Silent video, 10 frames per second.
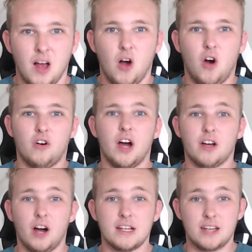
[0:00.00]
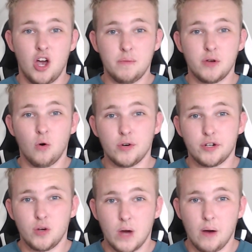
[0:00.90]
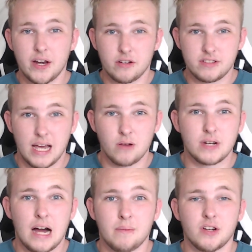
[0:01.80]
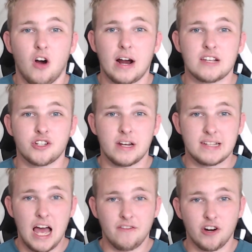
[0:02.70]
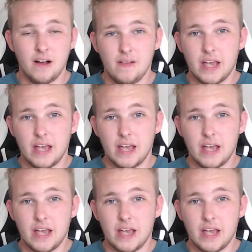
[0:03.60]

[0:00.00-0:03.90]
Alright guys, hope you're all doing well and your sales on Amazon are as good as ever.